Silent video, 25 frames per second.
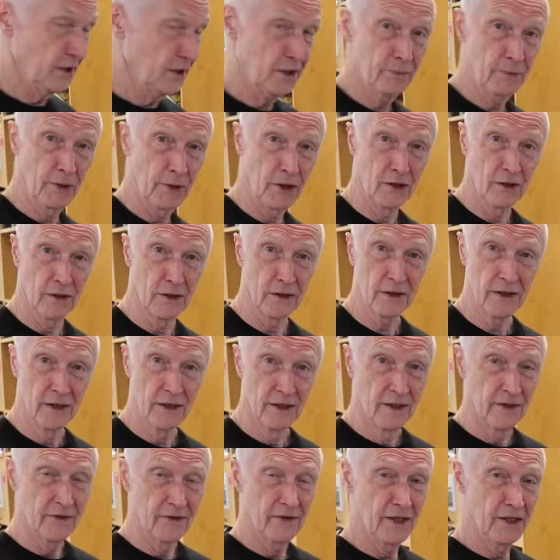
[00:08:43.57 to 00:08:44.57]
these
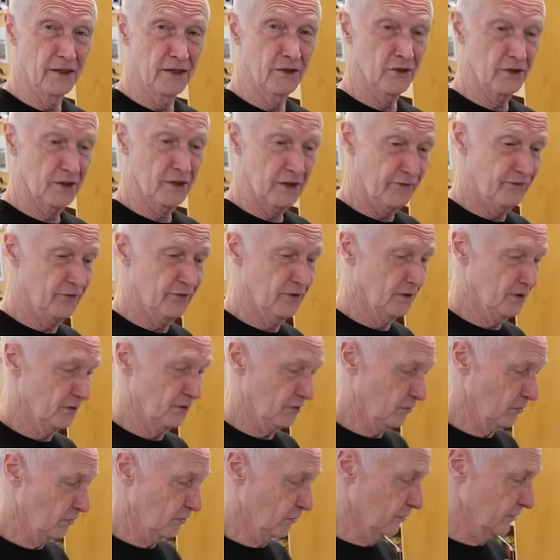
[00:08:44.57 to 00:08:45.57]
bars, they're not
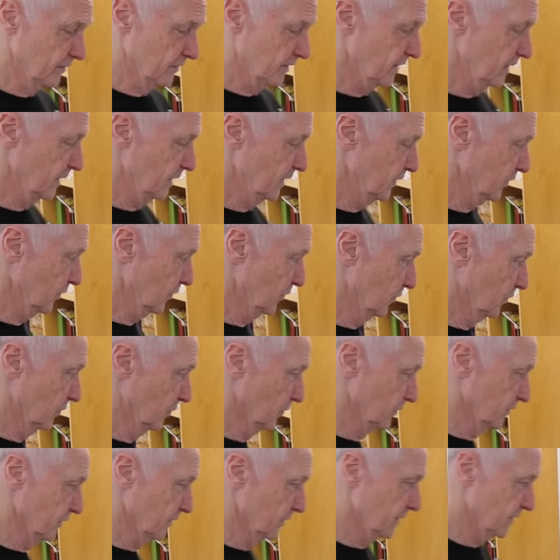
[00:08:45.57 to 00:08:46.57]
different at all, they're
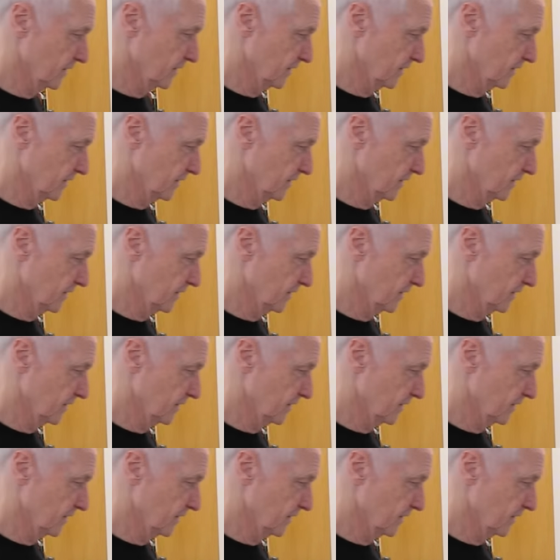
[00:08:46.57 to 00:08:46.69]
all the